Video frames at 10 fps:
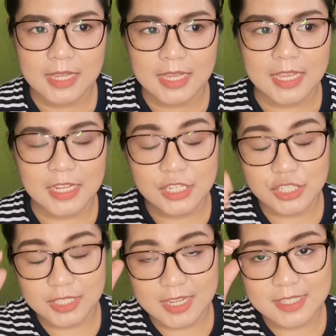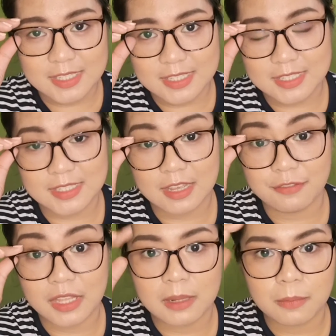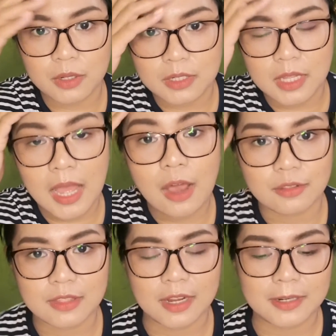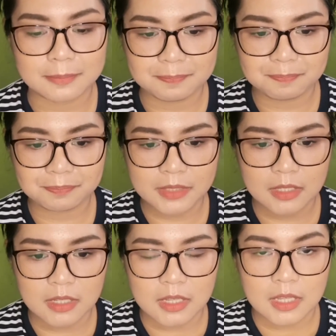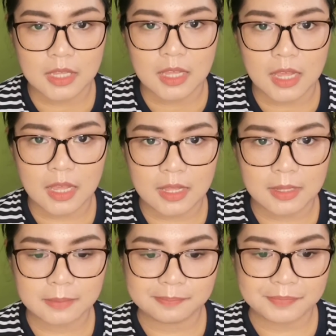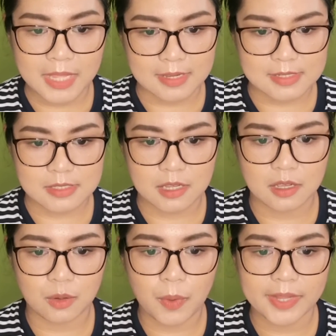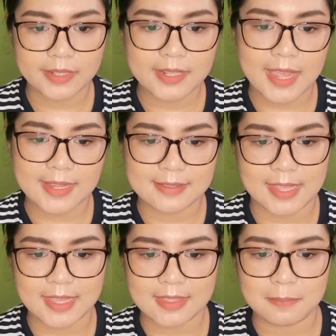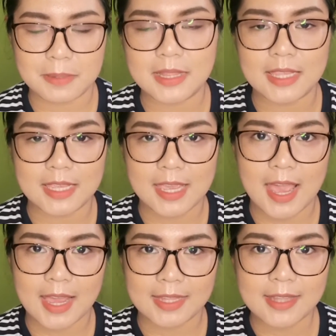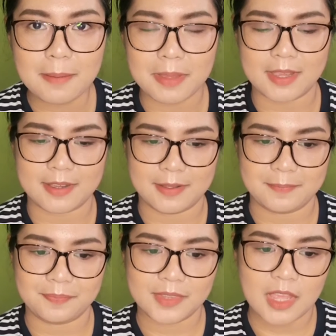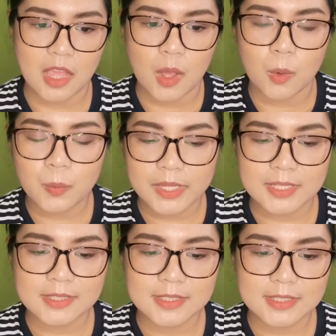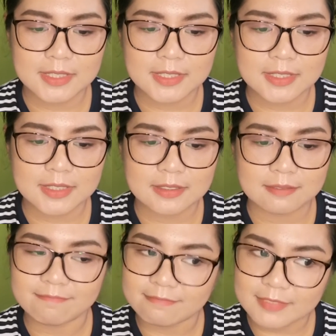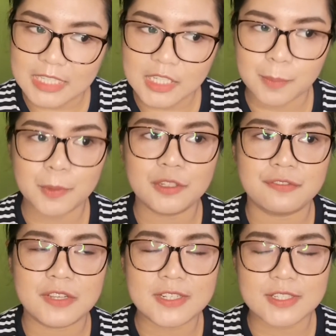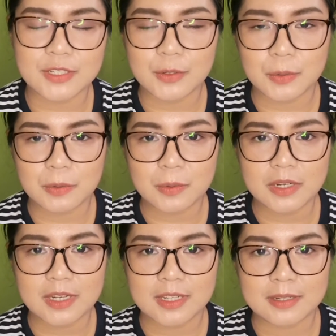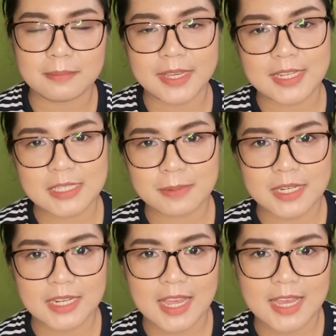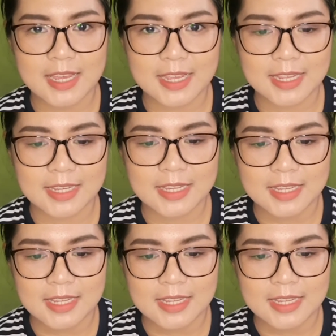English tests available out there. Next, why did I take the PTE Academic? Well, a couple of years ago, my husband and I,